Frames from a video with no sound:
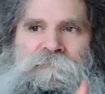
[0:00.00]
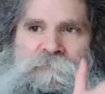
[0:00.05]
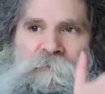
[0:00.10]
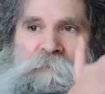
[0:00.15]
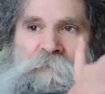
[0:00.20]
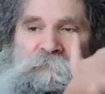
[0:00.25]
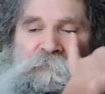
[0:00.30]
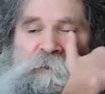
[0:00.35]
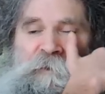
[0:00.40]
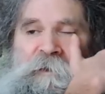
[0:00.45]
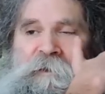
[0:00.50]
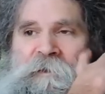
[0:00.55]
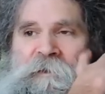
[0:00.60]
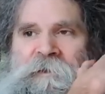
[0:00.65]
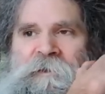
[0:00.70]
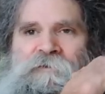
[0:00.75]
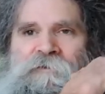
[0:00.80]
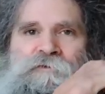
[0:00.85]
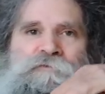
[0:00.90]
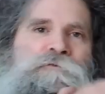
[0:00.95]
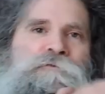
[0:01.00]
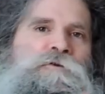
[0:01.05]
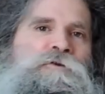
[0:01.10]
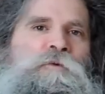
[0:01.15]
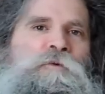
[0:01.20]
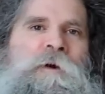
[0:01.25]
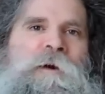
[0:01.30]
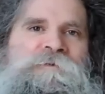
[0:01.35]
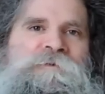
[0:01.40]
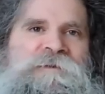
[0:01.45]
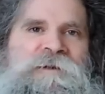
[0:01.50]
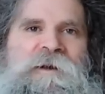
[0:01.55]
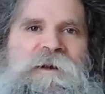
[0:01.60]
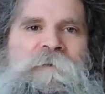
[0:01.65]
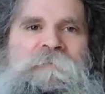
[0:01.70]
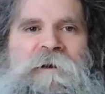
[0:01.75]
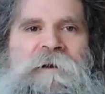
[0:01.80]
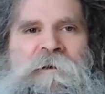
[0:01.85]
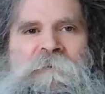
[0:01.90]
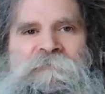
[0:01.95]
roughly through the
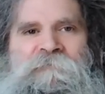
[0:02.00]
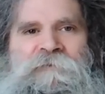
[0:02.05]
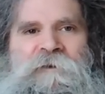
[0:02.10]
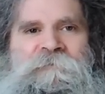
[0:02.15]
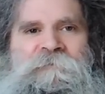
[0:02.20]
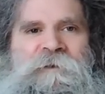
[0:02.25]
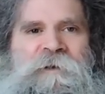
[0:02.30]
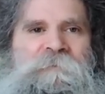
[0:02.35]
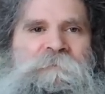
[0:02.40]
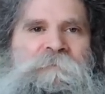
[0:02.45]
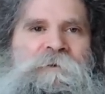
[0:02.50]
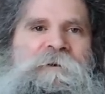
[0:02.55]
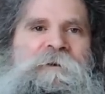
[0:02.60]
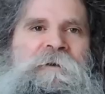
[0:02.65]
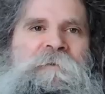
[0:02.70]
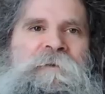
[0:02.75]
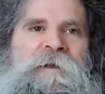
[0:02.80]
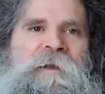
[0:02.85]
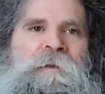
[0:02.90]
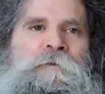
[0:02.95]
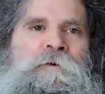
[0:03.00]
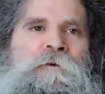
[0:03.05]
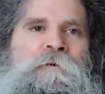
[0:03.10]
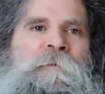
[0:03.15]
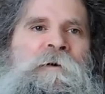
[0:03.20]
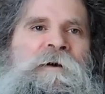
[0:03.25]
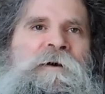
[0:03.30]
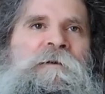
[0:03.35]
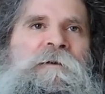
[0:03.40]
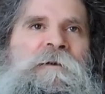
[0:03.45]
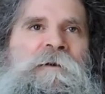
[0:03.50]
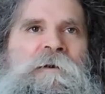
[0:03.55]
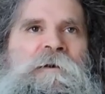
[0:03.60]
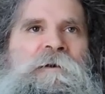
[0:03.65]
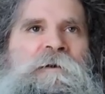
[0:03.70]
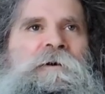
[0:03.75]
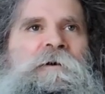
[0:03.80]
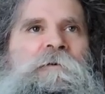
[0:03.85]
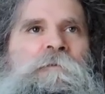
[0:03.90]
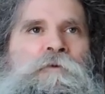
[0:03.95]
website around 15 million people, but
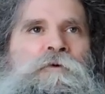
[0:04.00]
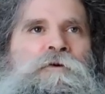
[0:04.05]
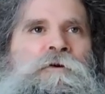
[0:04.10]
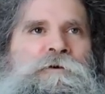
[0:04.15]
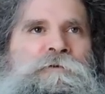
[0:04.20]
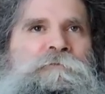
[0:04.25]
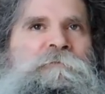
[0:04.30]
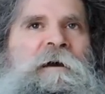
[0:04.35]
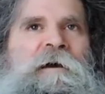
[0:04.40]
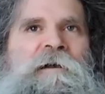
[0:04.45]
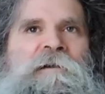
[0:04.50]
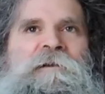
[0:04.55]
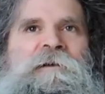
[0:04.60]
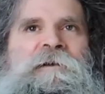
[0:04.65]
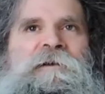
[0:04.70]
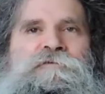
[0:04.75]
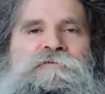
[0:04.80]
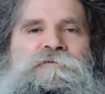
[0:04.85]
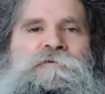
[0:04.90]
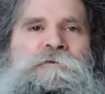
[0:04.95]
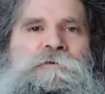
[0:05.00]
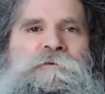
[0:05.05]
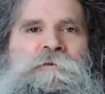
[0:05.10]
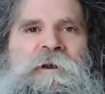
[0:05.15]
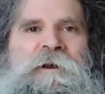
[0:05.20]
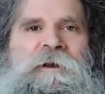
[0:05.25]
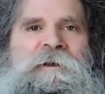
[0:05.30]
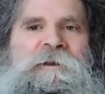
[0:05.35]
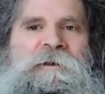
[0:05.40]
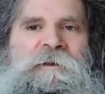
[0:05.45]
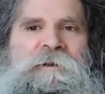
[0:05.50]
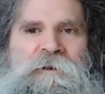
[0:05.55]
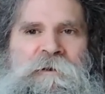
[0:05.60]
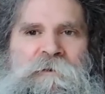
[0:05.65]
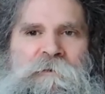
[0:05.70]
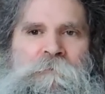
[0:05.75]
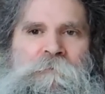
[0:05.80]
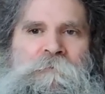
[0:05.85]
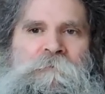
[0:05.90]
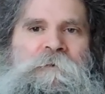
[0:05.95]
more directly through
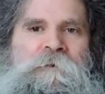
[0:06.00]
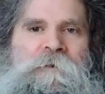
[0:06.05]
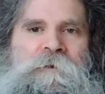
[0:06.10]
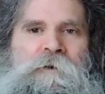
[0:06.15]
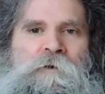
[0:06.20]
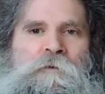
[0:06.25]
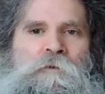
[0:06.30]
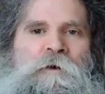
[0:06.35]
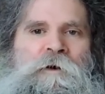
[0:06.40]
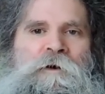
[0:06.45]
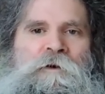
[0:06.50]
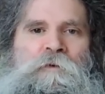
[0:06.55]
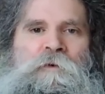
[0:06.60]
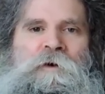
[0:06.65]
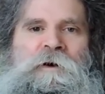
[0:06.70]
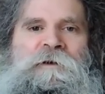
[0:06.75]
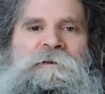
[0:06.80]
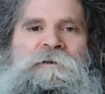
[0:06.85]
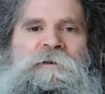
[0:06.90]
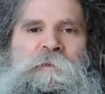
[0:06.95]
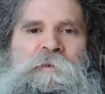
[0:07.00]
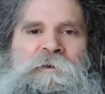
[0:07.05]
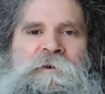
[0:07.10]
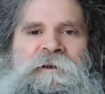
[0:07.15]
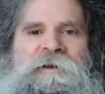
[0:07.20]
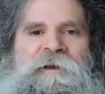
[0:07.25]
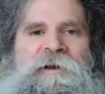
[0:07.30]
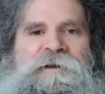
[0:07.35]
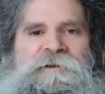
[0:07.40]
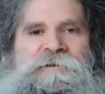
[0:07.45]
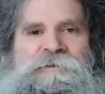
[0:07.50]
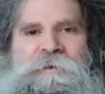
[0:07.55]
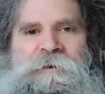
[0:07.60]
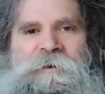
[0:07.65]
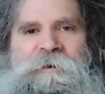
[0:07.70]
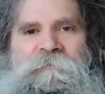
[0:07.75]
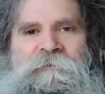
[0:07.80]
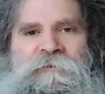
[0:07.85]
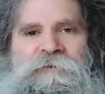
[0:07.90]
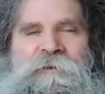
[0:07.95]
one-on-one communication
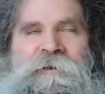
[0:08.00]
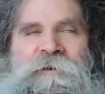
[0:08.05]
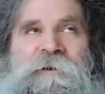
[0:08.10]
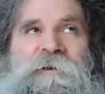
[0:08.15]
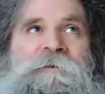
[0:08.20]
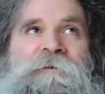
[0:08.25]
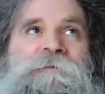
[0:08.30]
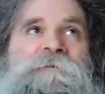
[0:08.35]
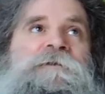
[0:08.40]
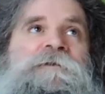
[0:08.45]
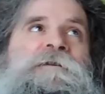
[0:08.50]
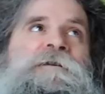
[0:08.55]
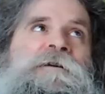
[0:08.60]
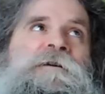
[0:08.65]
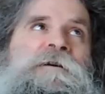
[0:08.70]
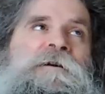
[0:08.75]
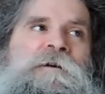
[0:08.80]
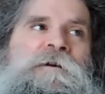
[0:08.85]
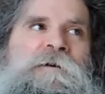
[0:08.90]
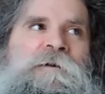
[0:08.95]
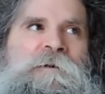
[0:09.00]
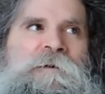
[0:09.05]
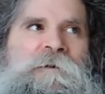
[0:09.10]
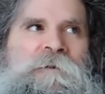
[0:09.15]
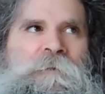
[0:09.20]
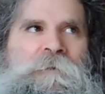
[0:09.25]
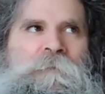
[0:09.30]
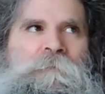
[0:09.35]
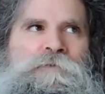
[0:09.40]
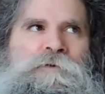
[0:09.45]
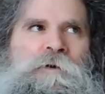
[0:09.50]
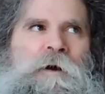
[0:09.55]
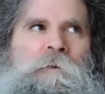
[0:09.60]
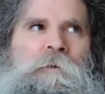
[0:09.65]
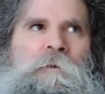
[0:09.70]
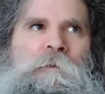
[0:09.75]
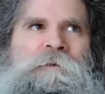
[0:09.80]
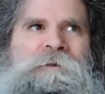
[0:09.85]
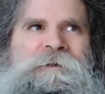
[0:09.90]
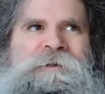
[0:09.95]
and everything,
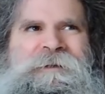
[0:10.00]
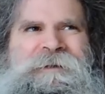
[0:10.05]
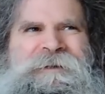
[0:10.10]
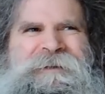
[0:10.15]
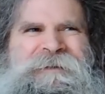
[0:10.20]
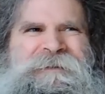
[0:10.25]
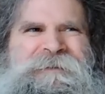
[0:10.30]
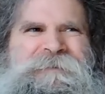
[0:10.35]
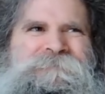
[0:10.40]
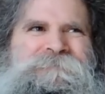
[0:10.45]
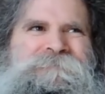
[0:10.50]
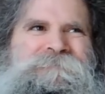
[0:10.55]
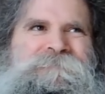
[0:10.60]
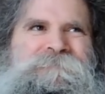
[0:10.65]
probably